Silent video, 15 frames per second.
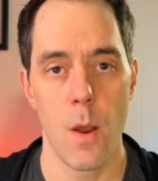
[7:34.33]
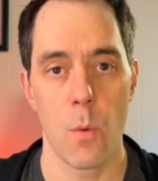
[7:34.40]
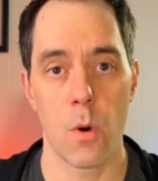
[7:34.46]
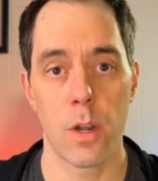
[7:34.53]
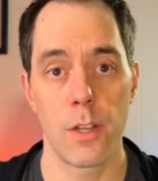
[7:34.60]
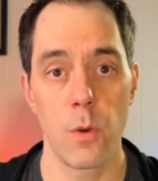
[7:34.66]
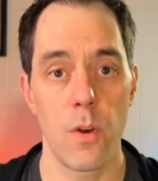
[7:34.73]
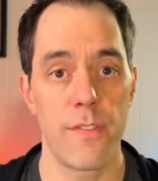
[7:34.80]
We're
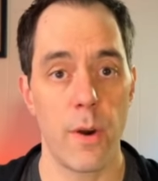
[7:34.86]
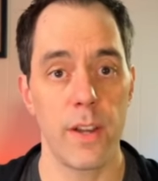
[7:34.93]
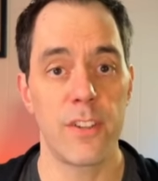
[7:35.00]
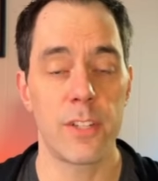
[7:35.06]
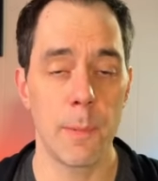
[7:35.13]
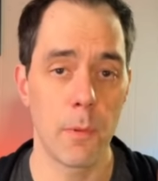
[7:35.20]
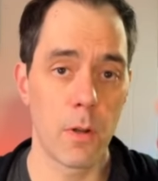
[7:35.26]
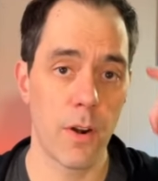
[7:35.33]
going to do a very
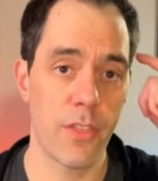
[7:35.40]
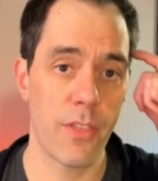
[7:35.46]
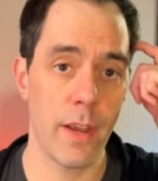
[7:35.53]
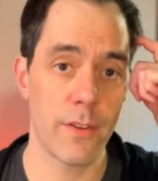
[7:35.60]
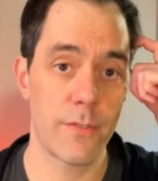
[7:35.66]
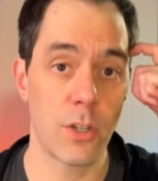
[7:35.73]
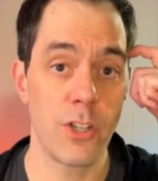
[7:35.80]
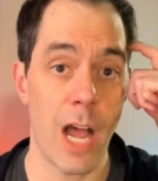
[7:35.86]
similar
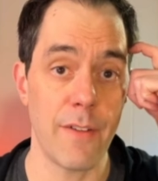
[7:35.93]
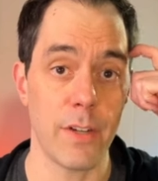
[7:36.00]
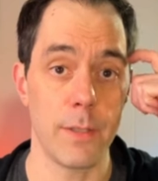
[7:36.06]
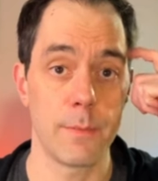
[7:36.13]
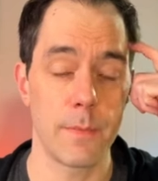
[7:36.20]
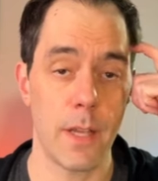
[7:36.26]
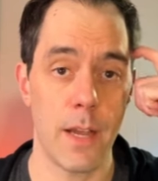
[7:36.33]
thing for Java.